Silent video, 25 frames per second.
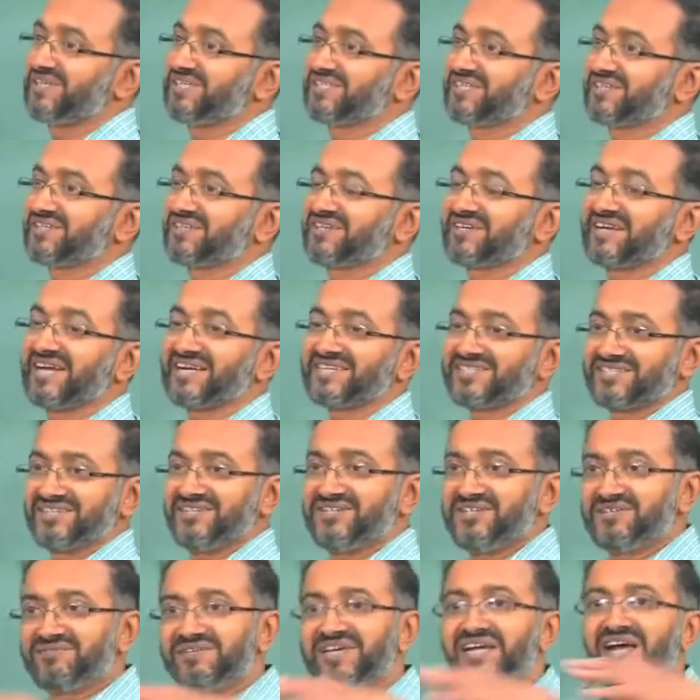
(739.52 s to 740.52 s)
these
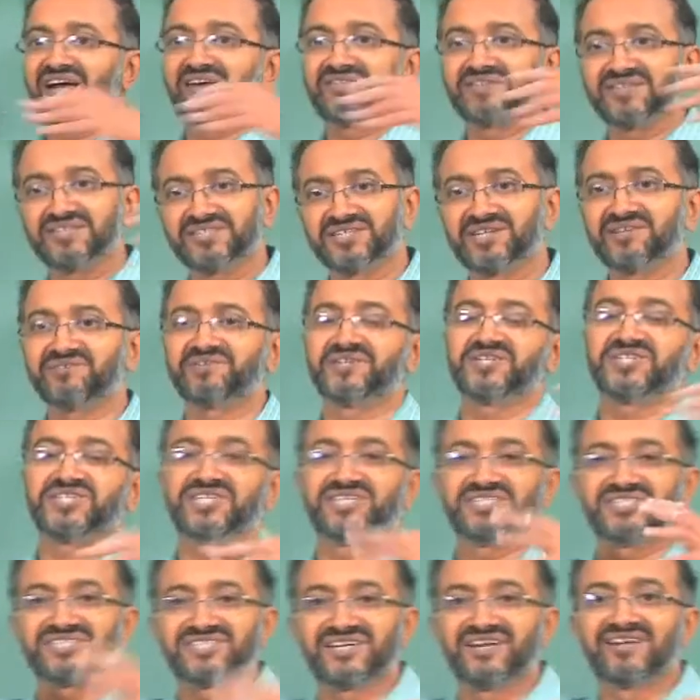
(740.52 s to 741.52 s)
interactions we have the surface
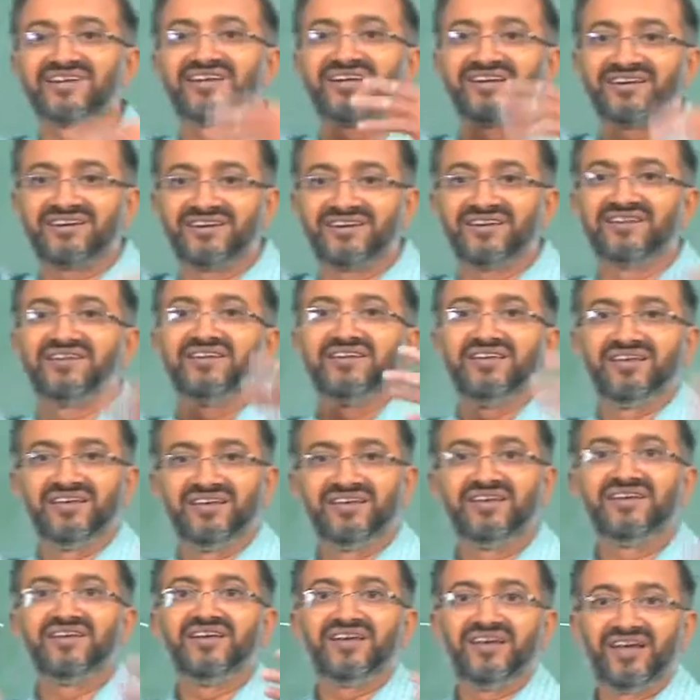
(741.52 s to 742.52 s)
tension
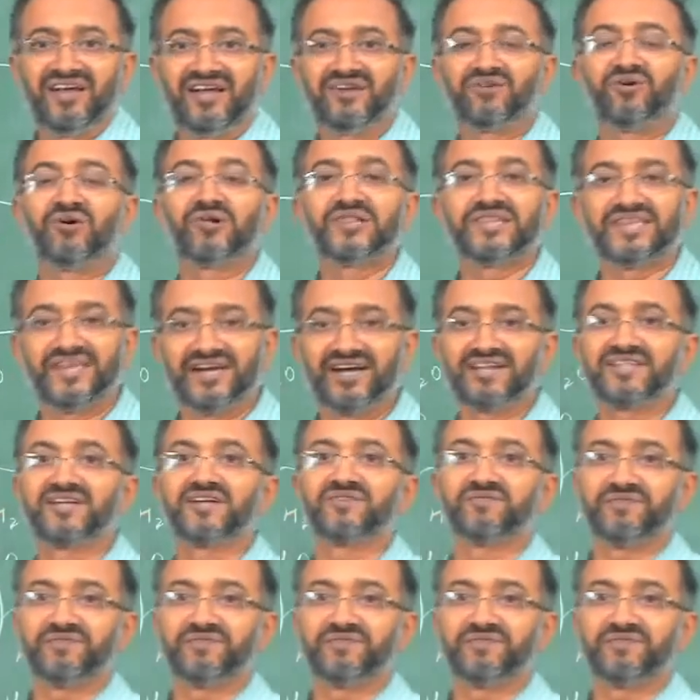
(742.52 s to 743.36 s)
and all the other